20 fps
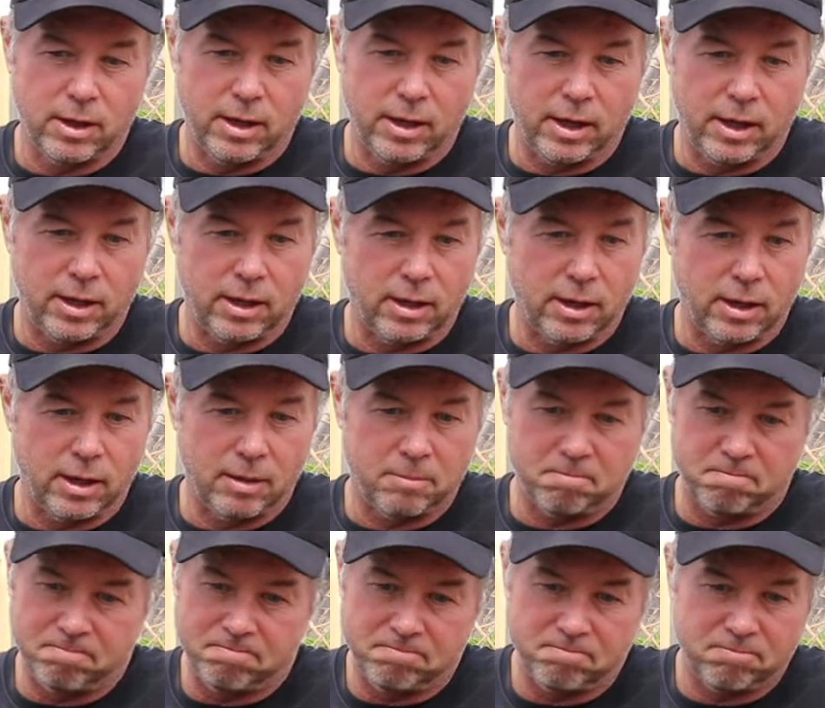And
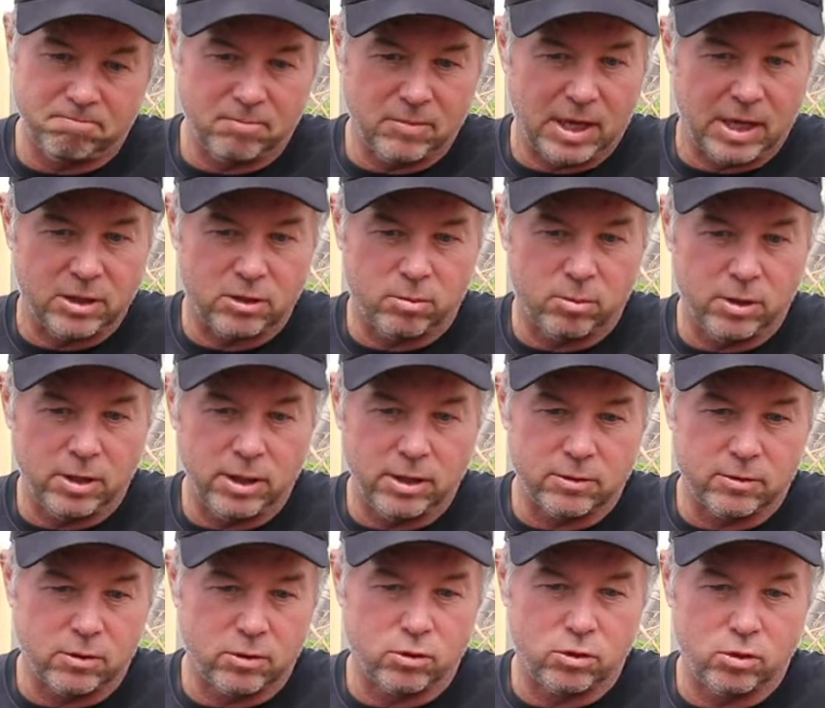that's about it.
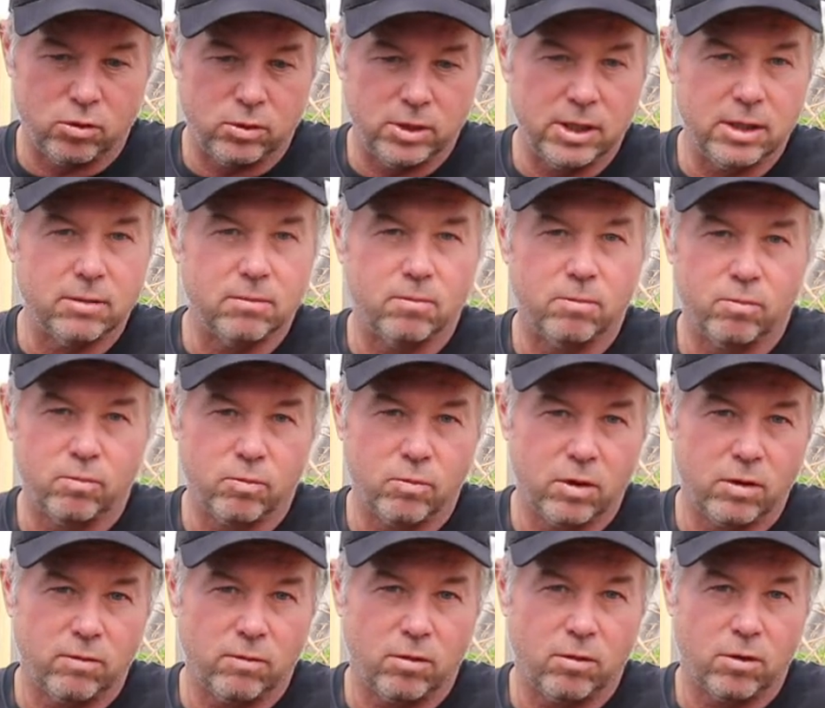So tune in
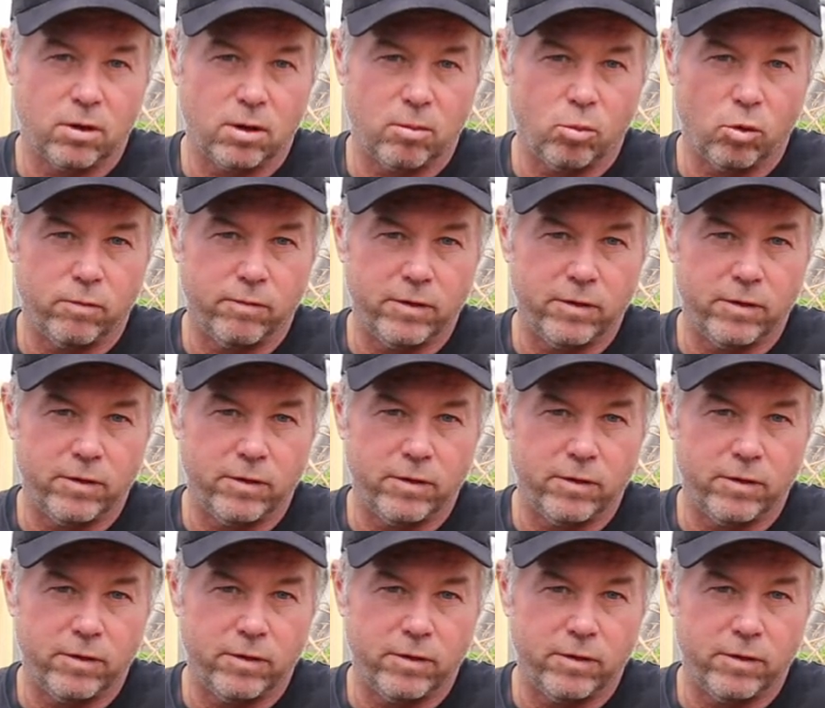for more